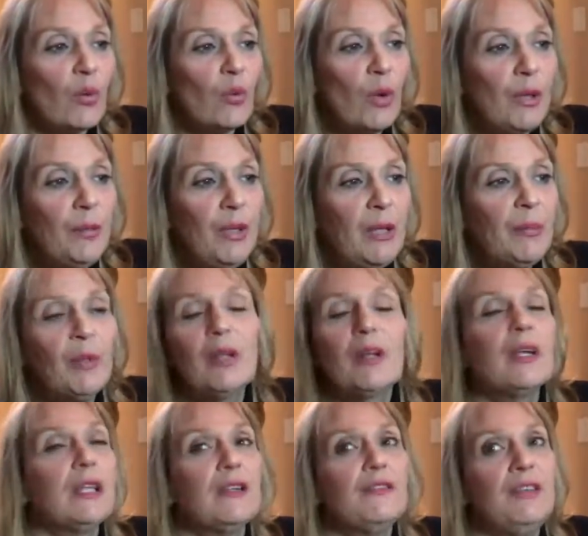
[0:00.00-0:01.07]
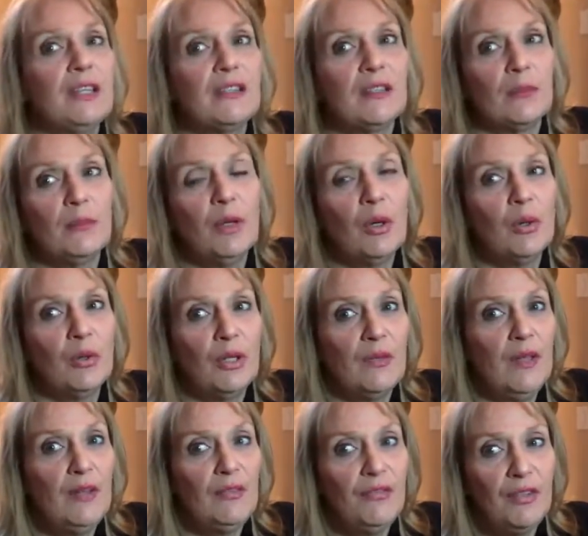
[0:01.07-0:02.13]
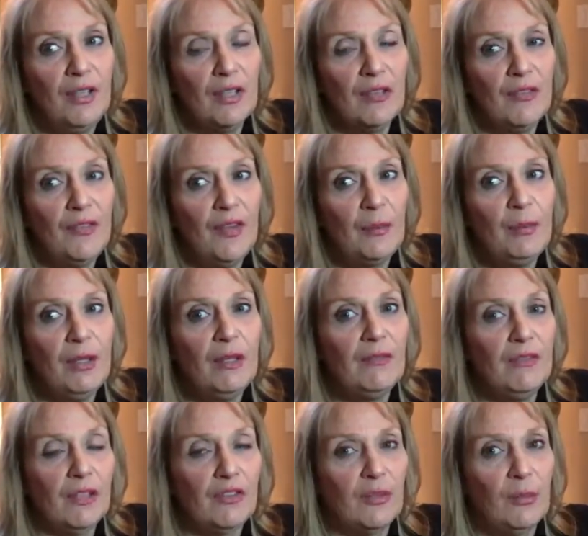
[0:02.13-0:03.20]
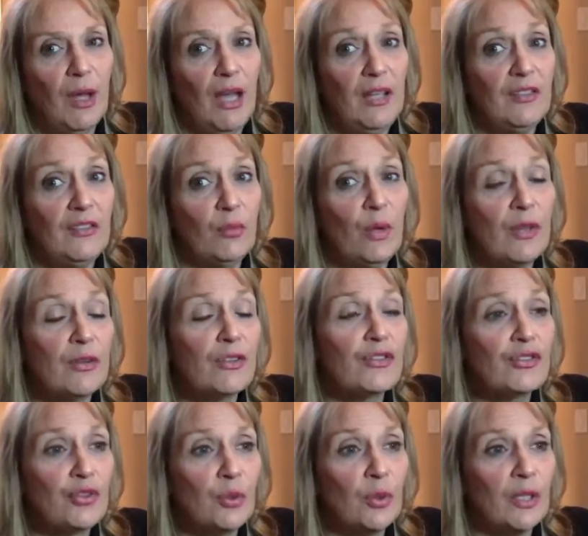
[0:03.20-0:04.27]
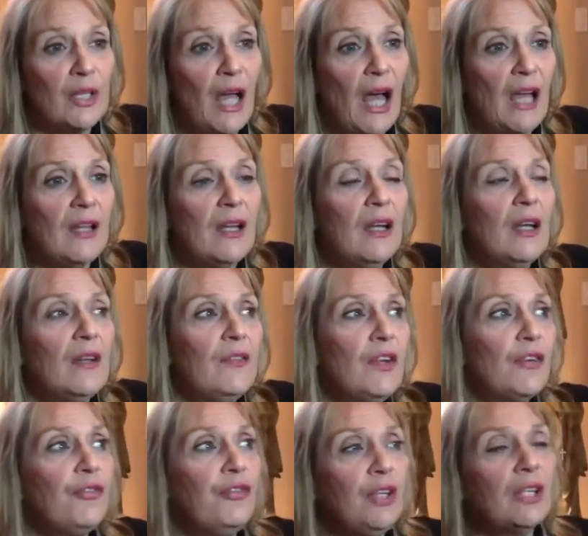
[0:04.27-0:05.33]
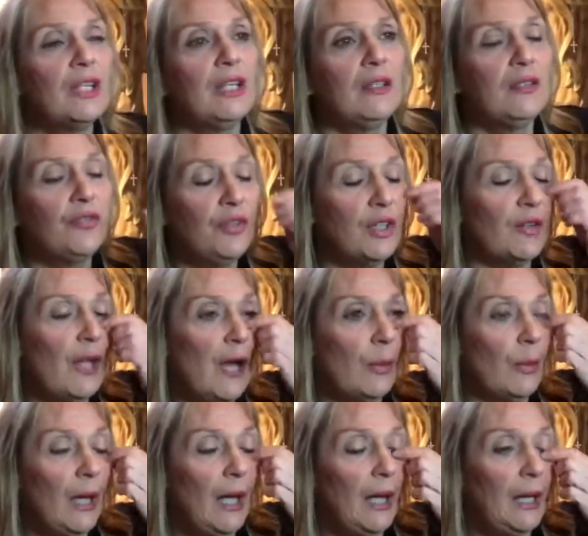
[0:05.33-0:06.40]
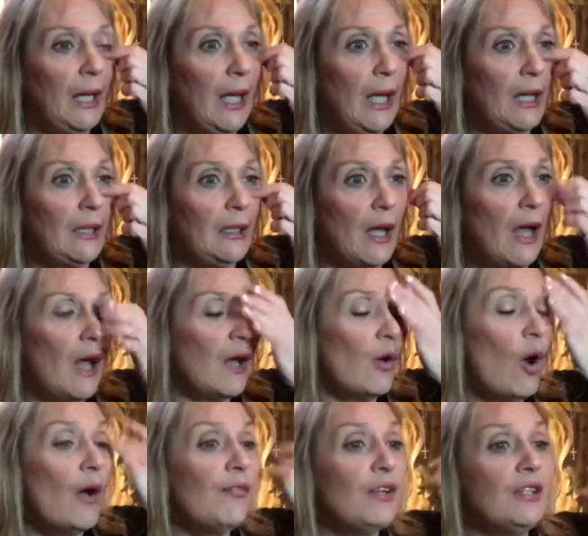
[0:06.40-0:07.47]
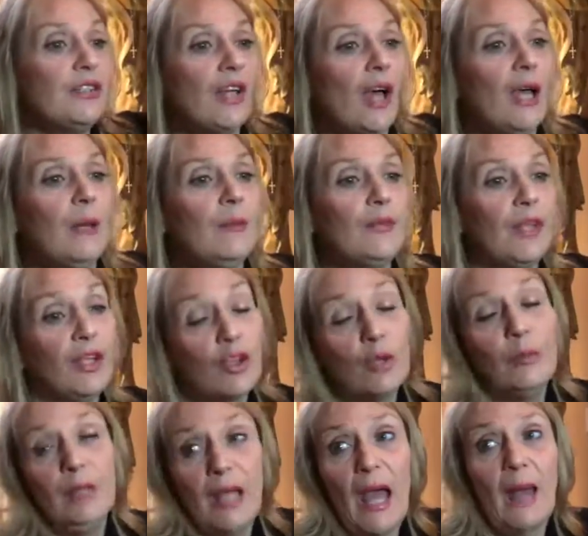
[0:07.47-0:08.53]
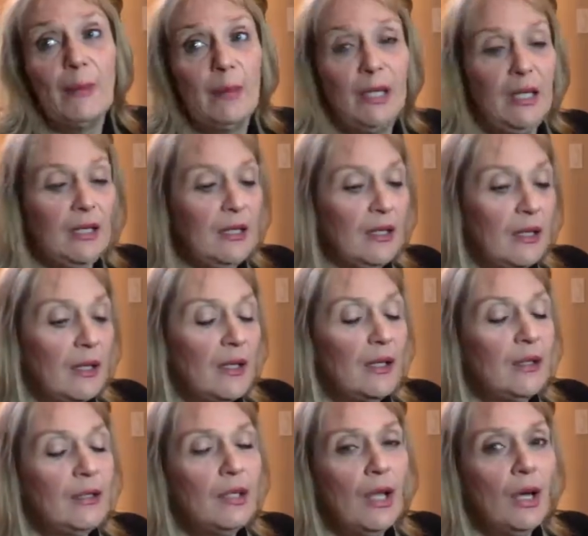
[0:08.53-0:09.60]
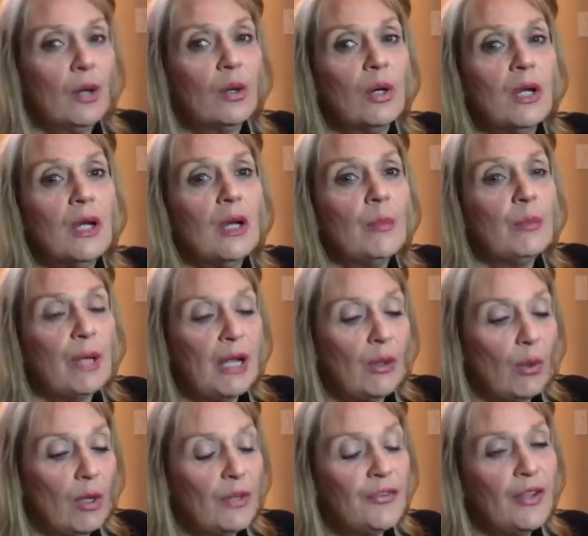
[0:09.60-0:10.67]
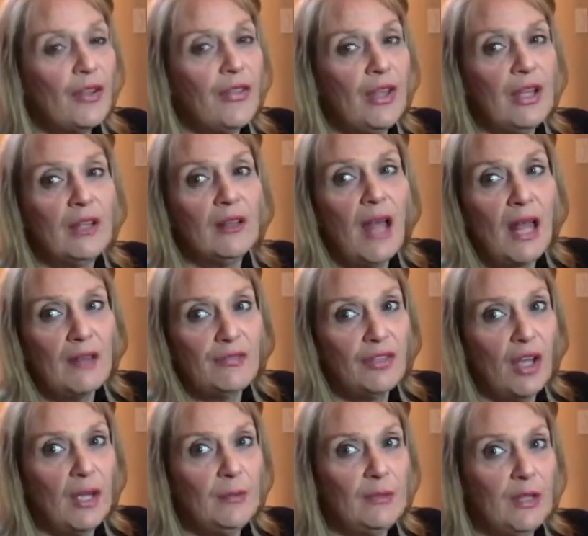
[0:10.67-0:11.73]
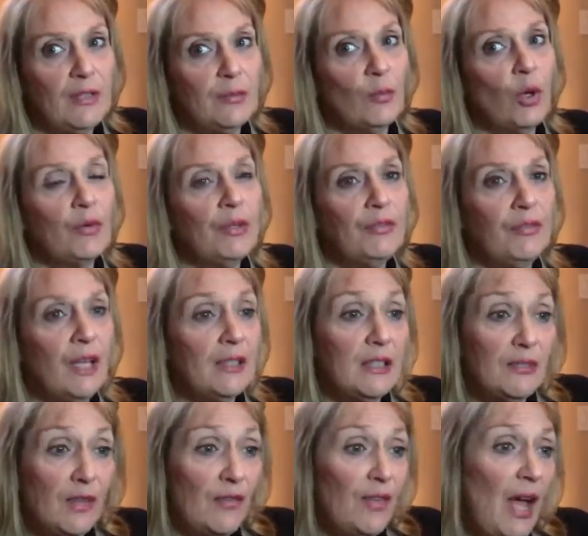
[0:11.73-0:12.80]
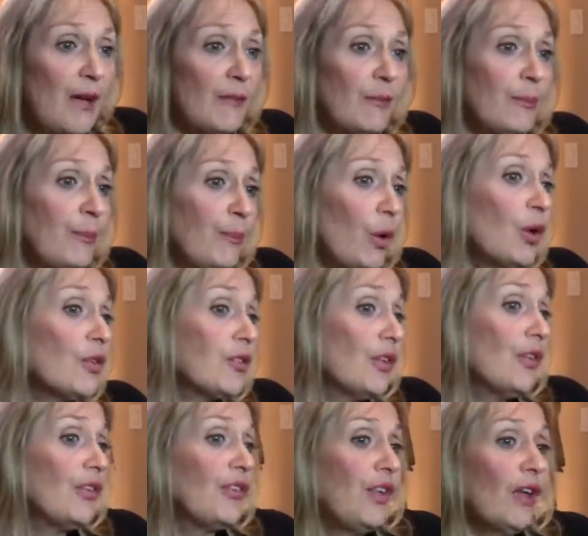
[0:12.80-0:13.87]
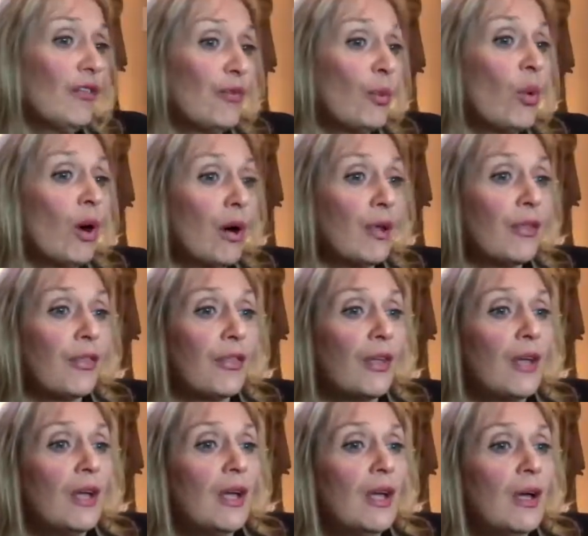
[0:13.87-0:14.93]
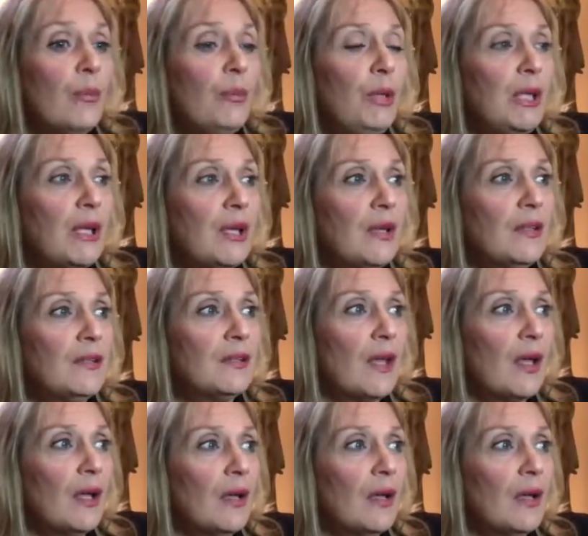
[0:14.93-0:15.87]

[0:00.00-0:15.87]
When people are in a victim mode and they feel that they're being victimized, whether it's true or not, their feelings feel that way. And oftentimes it could be happening, but I also think a lot of times it's more reflective of that person's self-worth, because